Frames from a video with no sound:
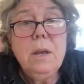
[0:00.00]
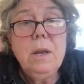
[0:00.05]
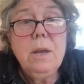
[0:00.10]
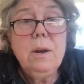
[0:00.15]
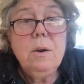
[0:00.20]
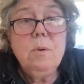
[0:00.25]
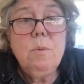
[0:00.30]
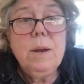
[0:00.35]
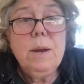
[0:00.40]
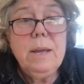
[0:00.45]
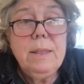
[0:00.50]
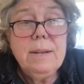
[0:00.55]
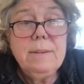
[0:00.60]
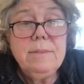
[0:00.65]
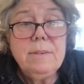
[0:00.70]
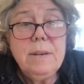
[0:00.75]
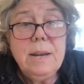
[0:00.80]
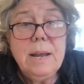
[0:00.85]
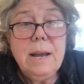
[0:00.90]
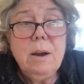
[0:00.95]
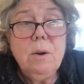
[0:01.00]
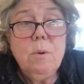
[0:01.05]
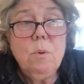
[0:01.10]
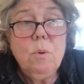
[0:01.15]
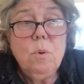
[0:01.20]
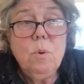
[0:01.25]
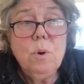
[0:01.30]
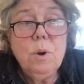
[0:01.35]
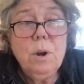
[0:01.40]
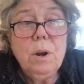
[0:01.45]
in a way that's now
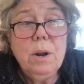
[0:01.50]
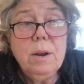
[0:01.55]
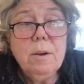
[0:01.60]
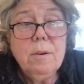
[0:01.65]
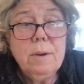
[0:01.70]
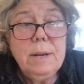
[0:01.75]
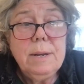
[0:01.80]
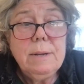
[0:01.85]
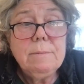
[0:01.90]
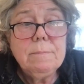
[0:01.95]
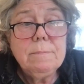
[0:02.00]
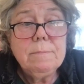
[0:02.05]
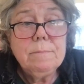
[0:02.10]
ordinary.